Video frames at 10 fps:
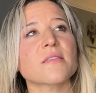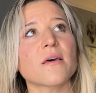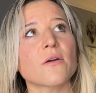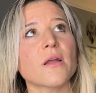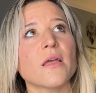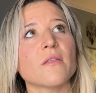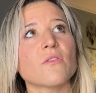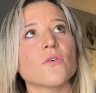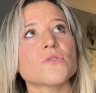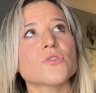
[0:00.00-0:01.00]
that are in
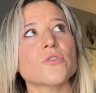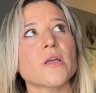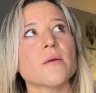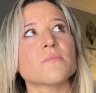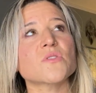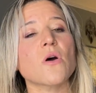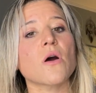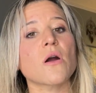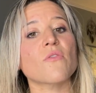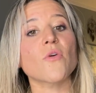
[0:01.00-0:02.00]
those streams
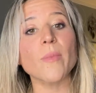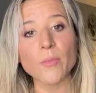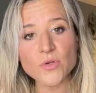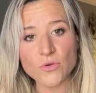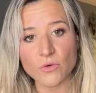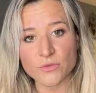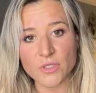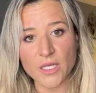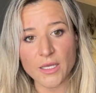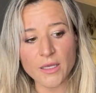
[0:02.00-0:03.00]
are for members
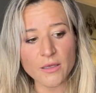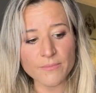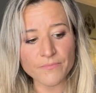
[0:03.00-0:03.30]
only.